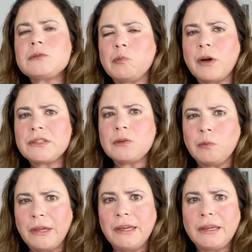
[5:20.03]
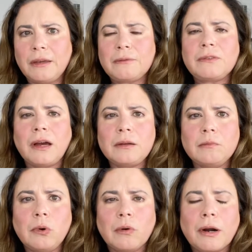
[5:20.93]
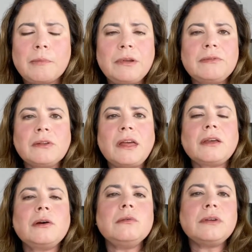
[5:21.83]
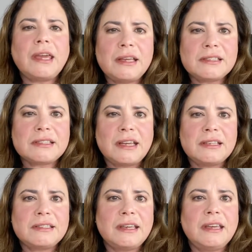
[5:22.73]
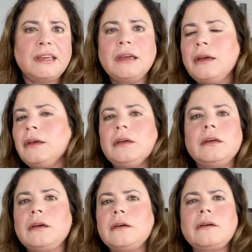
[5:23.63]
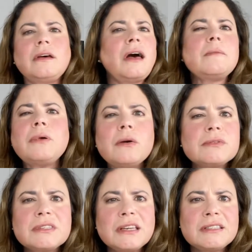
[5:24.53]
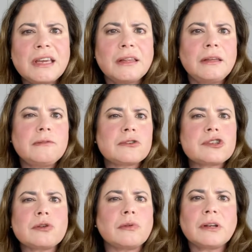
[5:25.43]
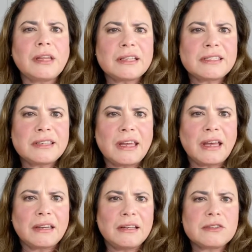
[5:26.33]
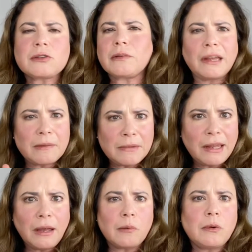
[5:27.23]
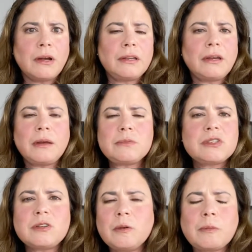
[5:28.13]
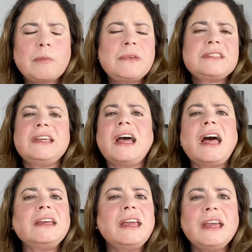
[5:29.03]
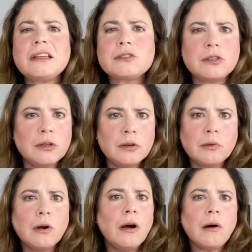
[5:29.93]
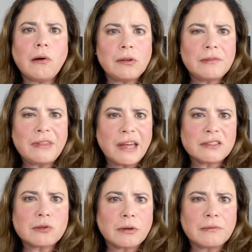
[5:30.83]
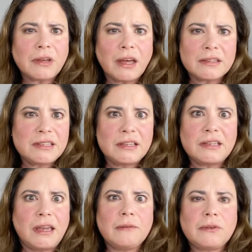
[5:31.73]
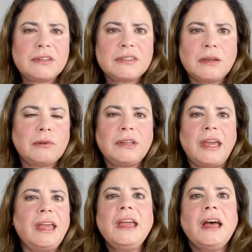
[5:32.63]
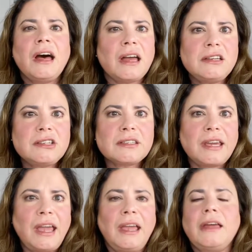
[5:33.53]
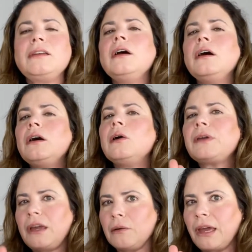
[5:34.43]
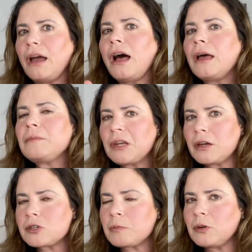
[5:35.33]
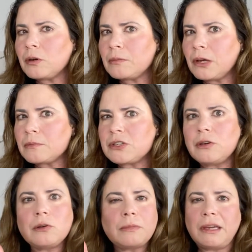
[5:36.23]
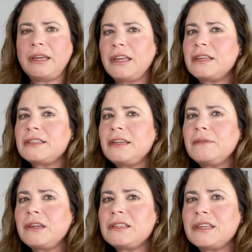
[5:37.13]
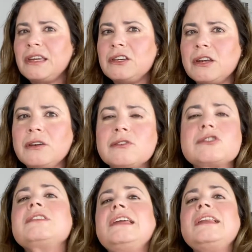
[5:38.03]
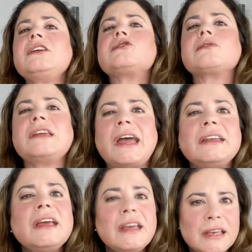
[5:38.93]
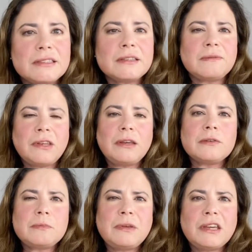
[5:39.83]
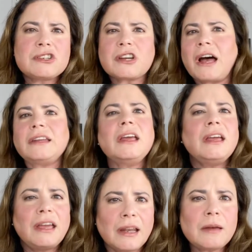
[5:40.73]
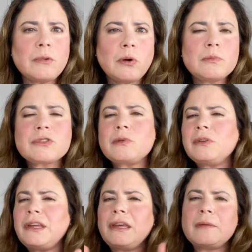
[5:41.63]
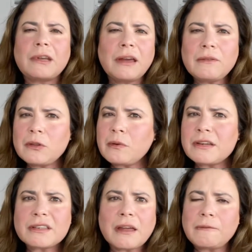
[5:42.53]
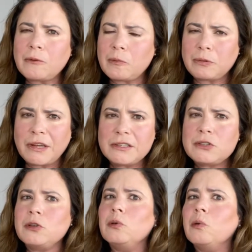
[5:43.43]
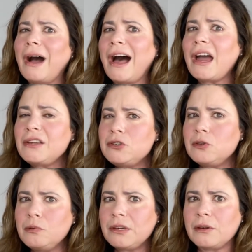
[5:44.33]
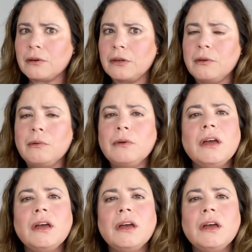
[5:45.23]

once a week, if not more. But if you're like, okay, Stacey, I'm posting daily for sure, let's say on Instagram. Now what? I'm super busy. I can't do all of that sort of content every single day. I just can't. Okay. I'm an entrepreneur mom too. My kid isn't even a teenager yet as this video is being shot, and I'm homeschooling him, and I've otherwise got a full plate too. I do hear you.